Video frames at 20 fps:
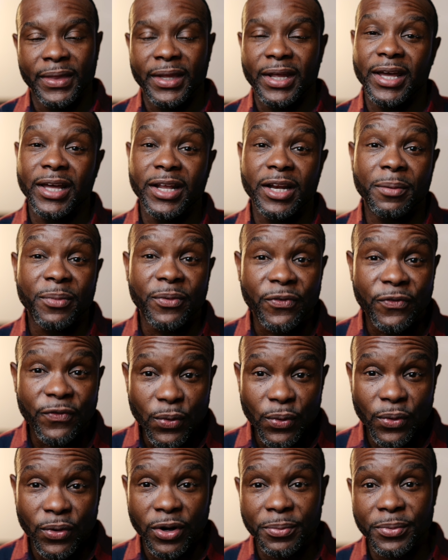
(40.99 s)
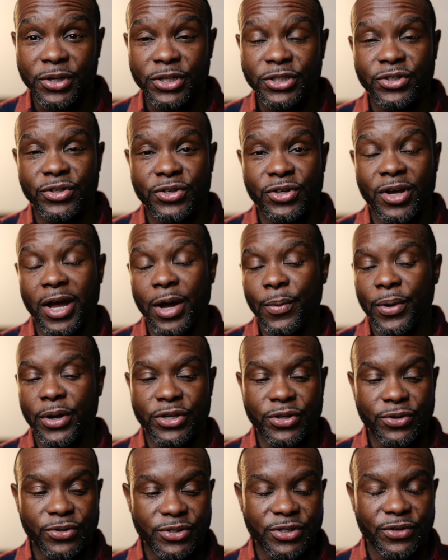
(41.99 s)
And number four, I'm going to show you how I
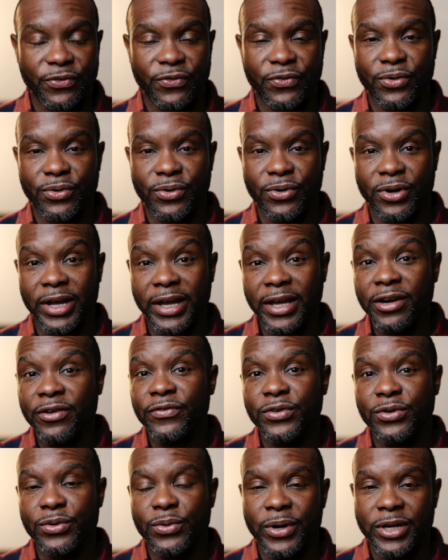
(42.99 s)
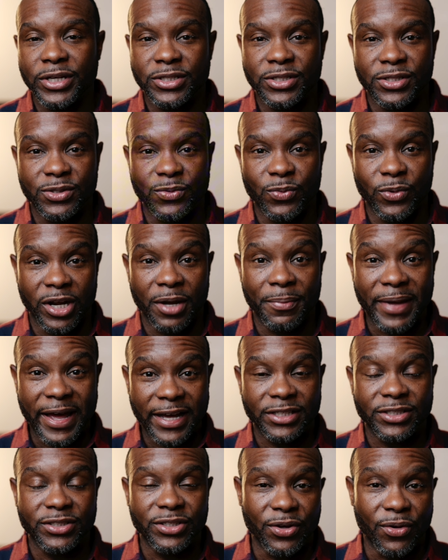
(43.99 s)
use it for interview questions when I'm
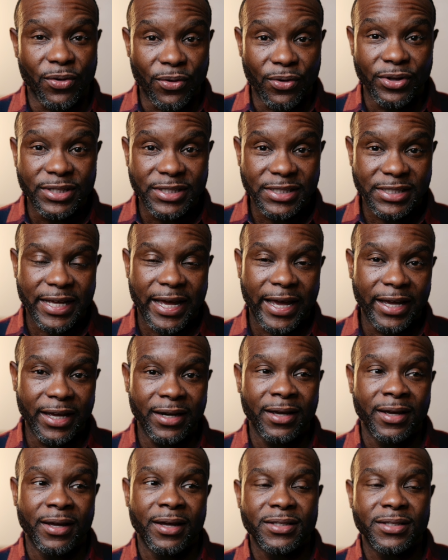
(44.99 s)
actually on site